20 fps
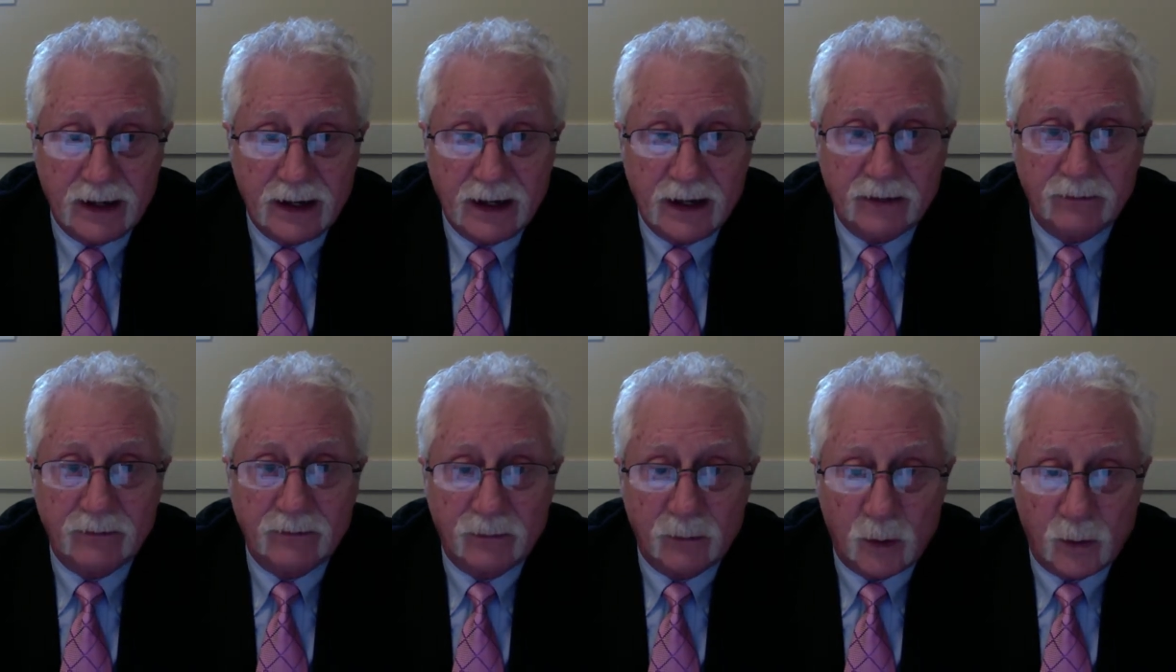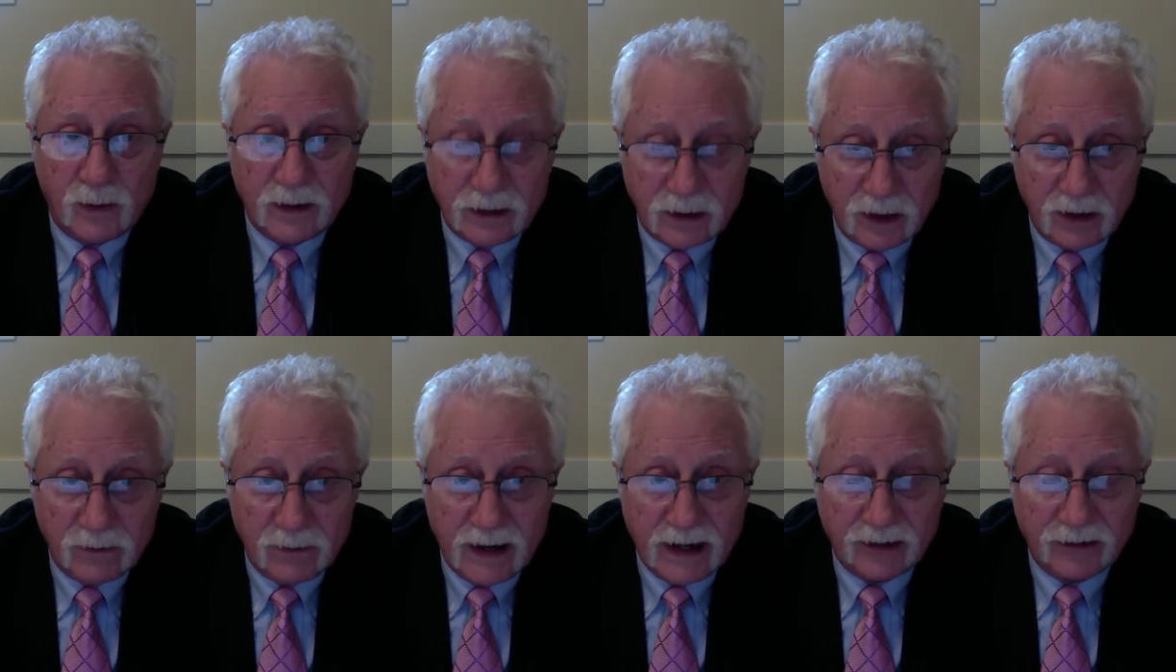And when we do
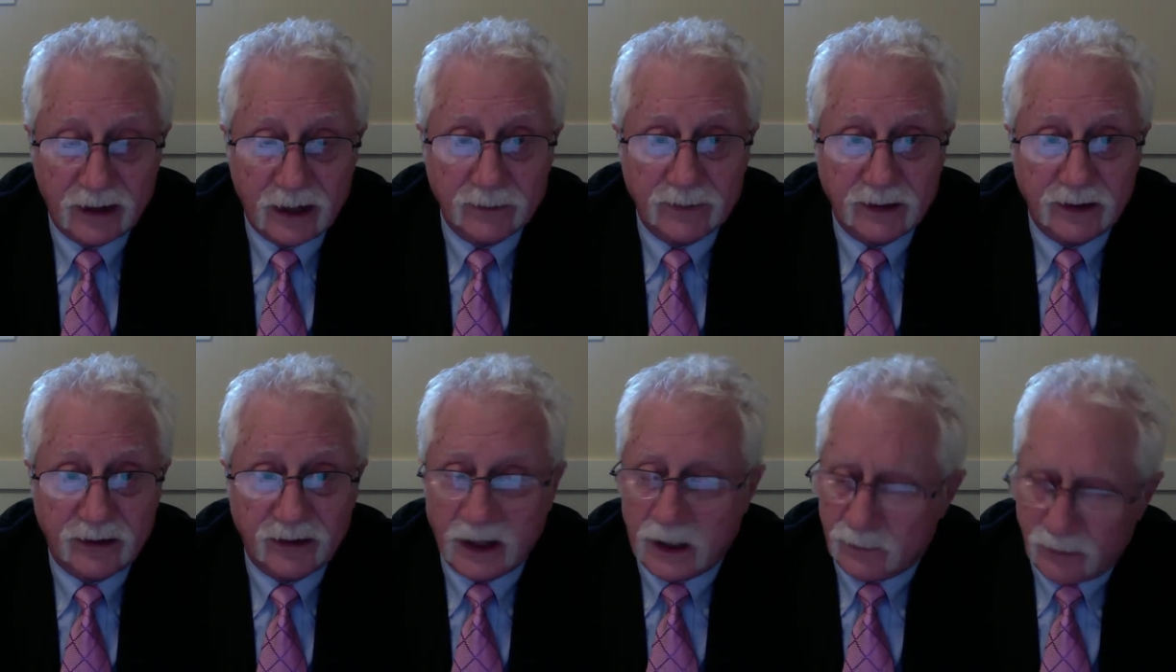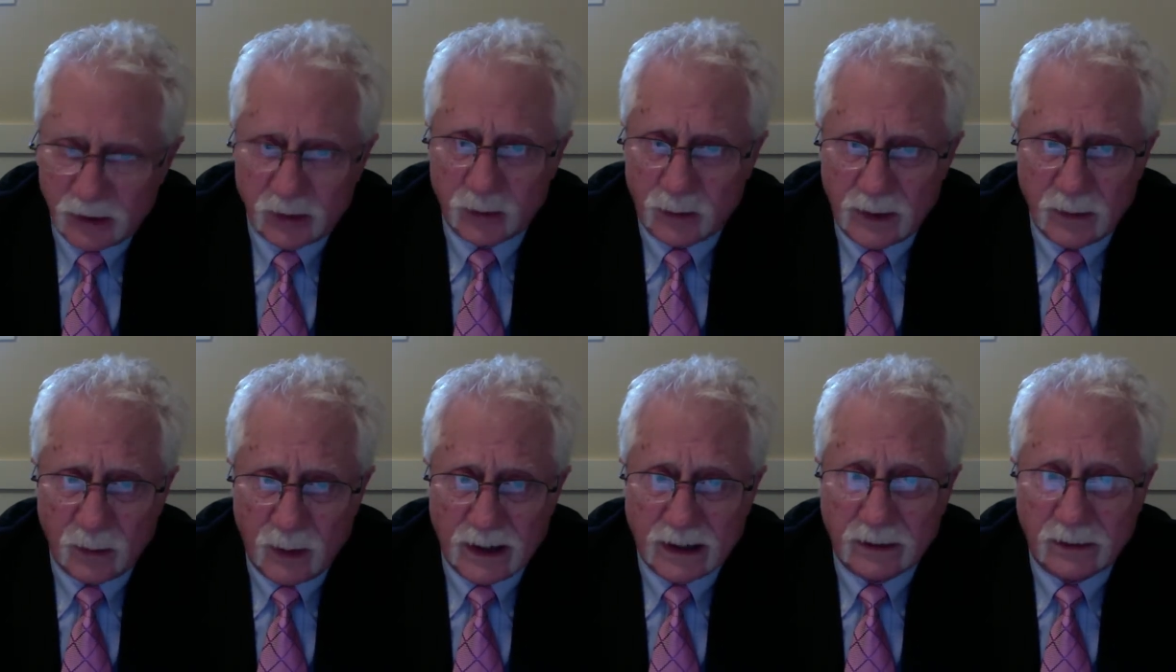mess up in sin, which we
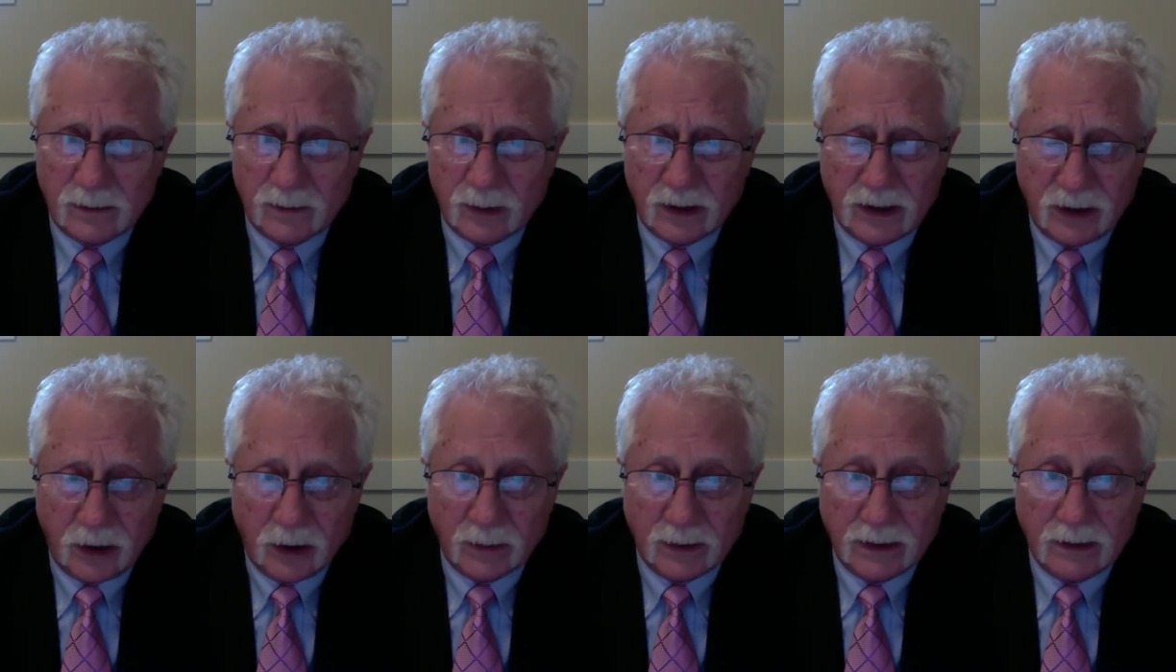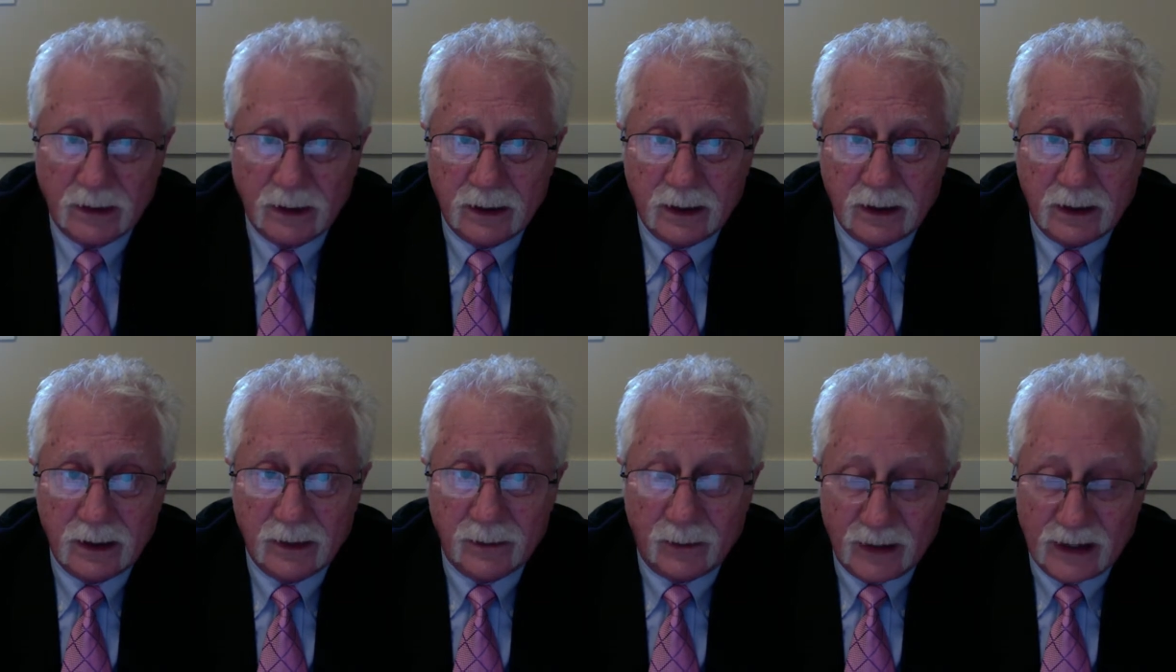will, we're human,
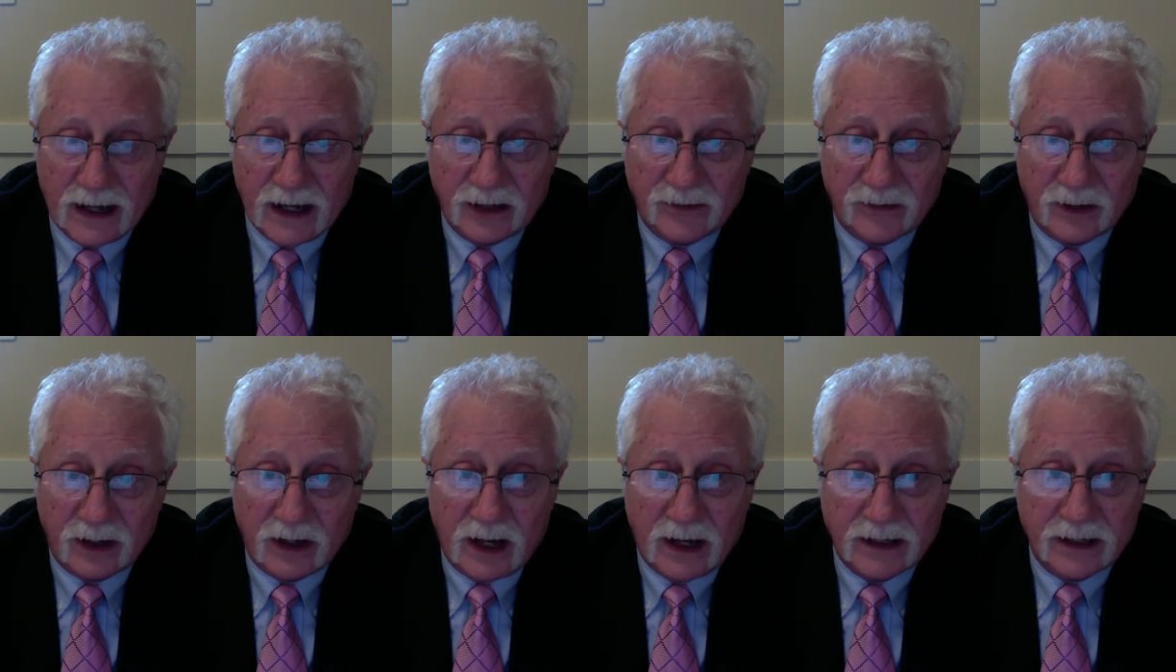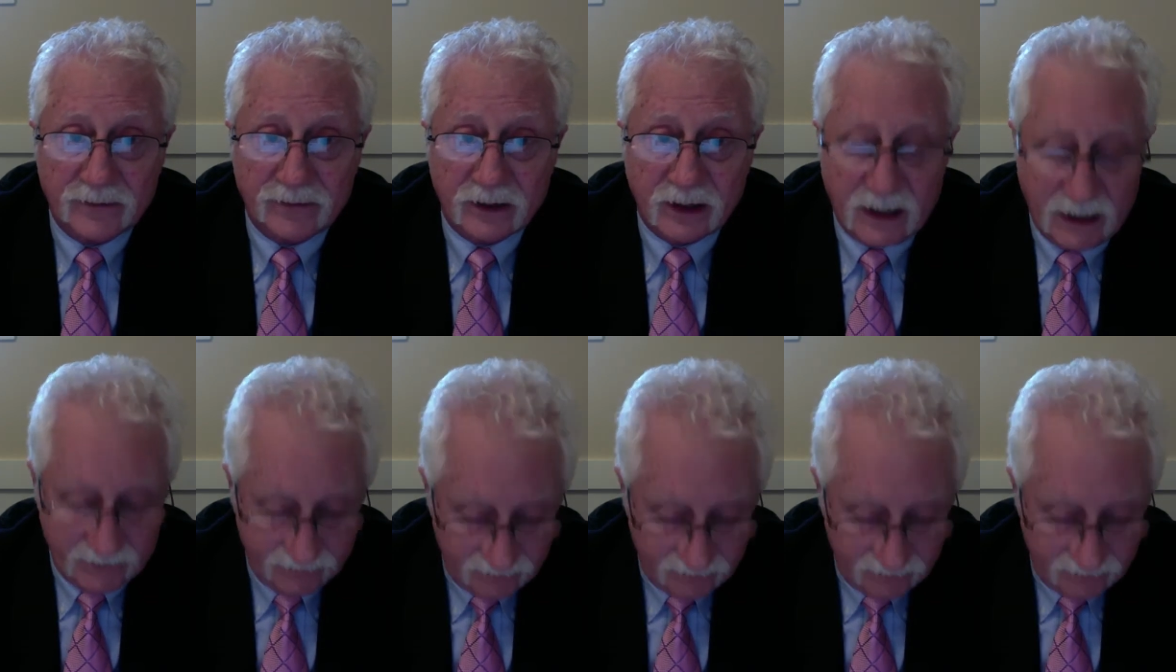we ask for God to forgive